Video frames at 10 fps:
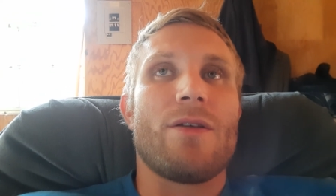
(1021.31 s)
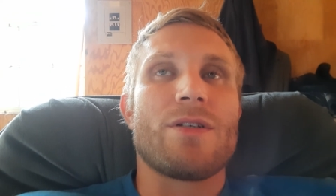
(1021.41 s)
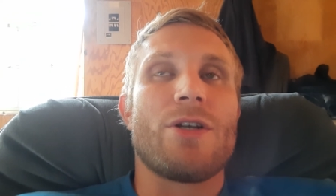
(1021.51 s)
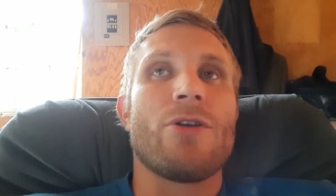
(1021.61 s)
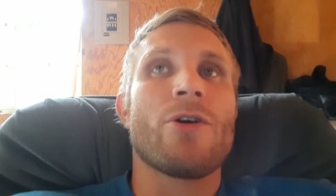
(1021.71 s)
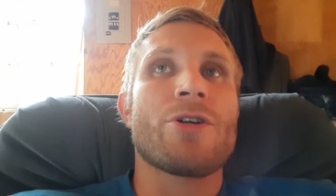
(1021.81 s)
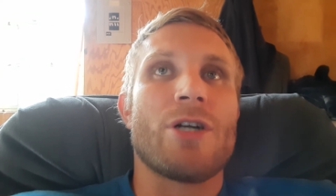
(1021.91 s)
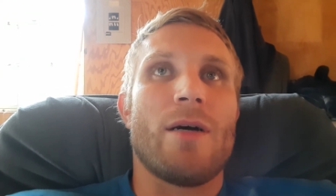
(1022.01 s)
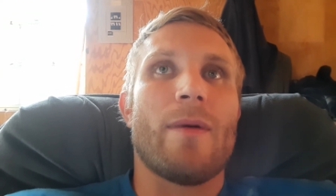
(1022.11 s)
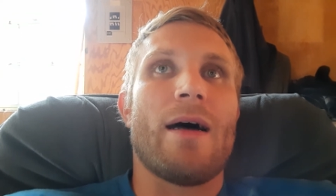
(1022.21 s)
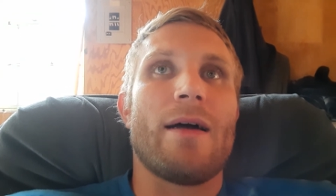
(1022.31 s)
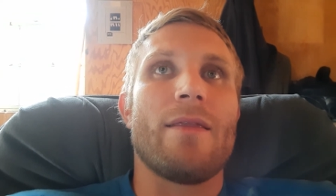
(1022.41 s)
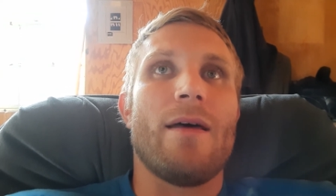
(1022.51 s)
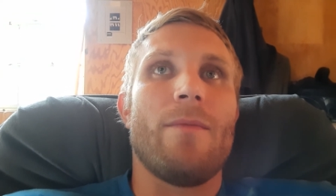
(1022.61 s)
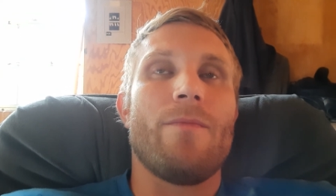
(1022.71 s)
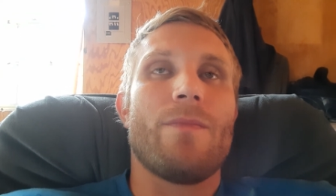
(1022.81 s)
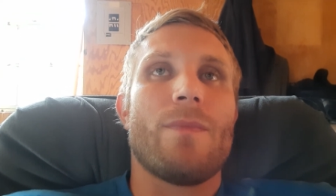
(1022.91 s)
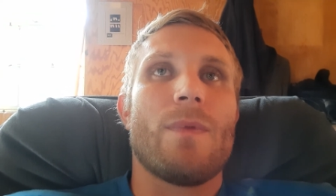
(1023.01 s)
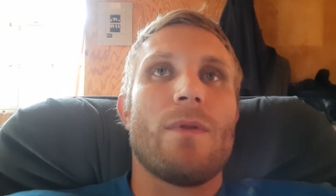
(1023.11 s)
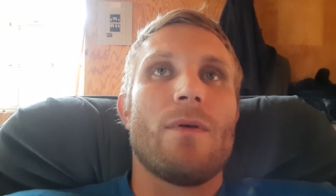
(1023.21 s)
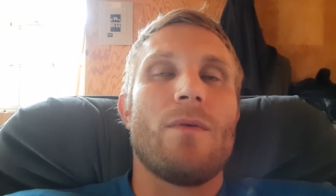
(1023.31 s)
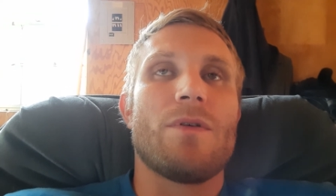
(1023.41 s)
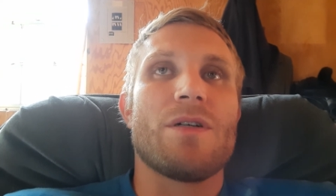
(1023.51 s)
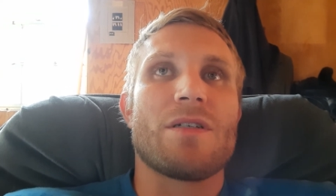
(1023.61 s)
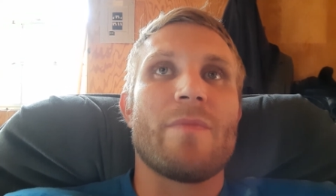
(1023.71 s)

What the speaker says: There's inertia behind them, which just